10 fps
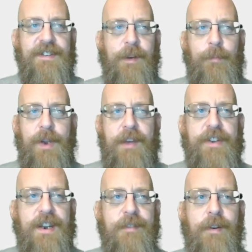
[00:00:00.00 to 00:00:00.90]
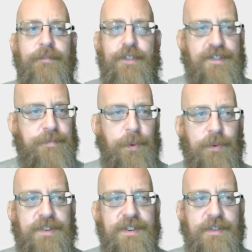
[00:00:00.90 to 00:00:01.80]
up we have another one from the
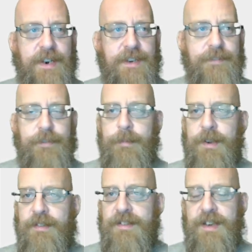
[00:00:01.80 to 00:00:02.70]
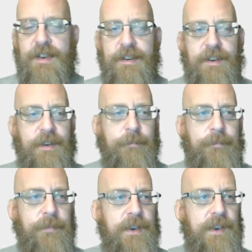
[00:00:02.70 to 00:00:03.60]
Sports Interactive community.
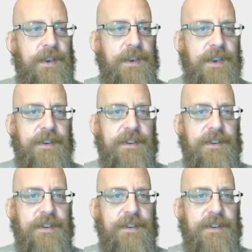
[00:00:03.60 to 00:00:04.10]
In